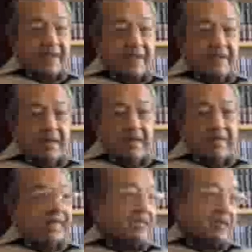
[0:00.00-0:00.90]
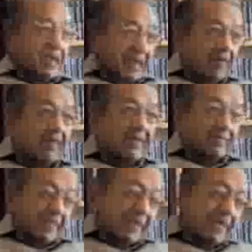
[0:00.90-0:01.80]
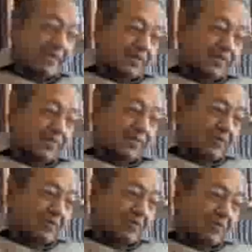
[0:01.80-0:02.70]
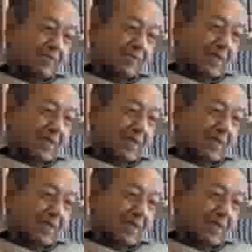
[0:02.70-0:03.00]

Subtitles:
And we cannot allow that. So,